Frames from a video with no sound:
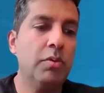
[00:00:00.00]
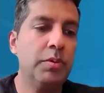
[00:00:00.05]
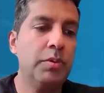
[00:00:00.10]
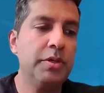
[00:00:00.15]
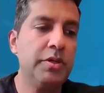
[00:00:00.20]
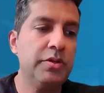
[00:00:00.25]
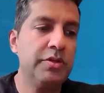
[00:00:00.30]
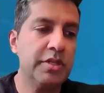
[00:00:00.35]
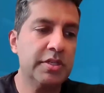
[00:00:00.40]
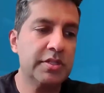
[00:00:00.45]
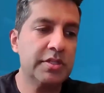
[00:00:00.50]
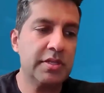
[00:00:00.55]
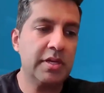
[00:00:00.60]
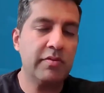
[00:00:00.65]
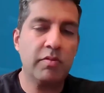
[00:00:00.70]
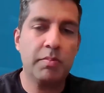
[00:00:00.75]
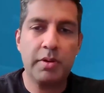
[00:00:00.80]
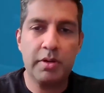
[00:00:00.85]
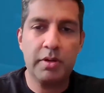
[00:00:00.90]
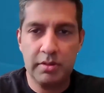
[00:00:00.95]
well, you just have
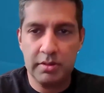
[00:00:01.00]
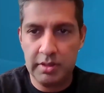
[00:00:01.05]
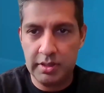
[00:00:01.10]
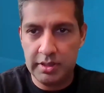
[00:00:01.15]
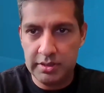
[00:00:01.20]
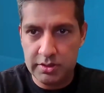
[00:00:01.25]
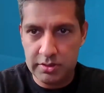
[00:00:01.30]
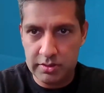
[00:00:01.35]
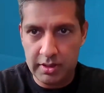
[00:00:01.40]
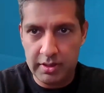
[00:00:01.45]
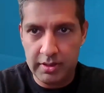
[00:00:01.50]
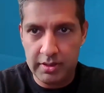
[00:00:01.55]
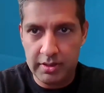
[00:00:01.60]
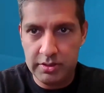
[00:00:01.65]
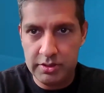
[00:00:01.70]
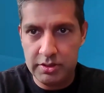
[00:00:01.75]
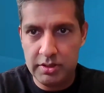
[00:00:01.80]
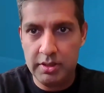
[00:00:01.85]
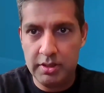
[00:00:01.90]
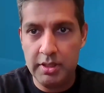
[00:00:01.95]
a partner-led
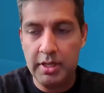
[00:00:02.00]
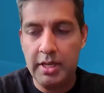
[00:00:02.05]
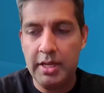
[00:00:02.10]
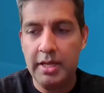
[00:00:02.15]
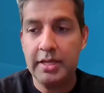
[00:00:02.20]
strategy,